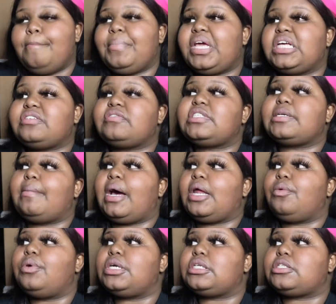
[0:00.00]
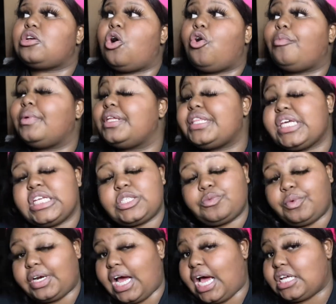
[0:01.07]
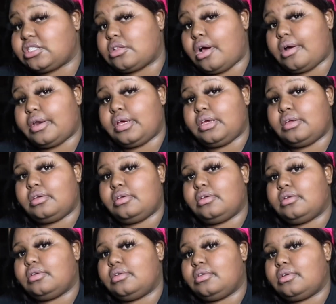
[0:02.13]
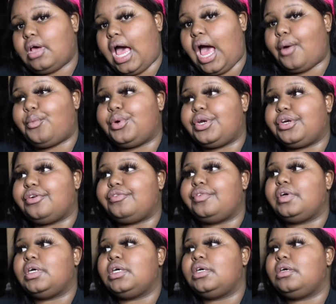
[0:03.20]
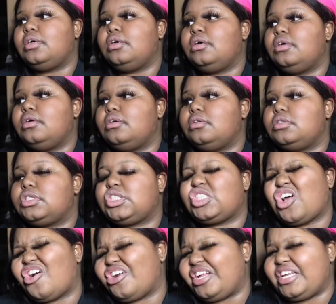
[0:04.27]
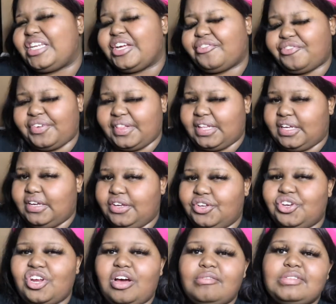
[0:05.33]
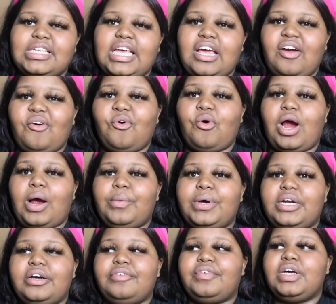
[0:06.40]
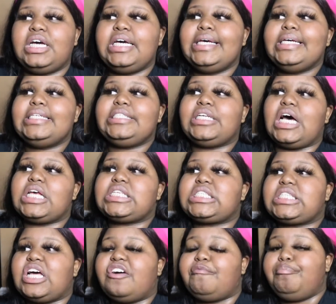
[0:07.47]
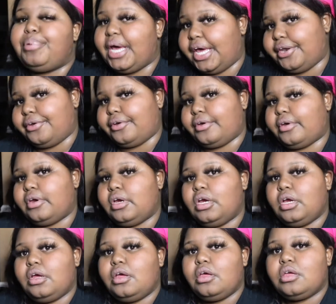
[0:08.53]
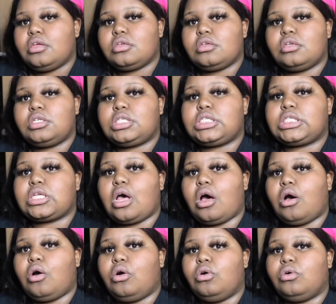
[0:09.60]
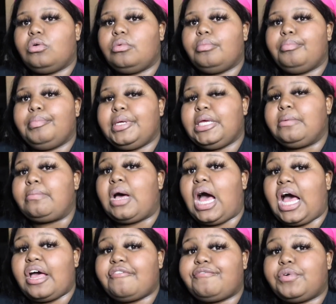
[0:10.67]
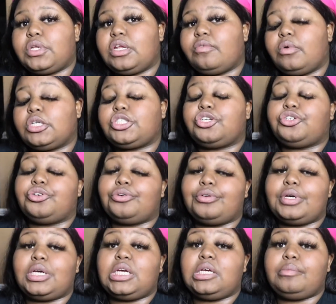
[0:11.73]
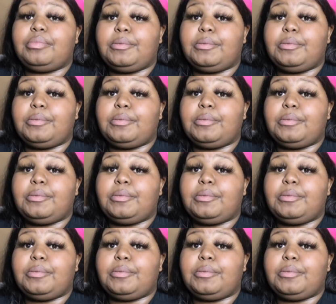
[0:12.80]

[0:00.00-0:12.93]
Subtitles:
Because if somebody would have told me this when I started, I would have started differently. You know what I'm saying? Or I would have done stuff better. So, be mindful of what you're doing.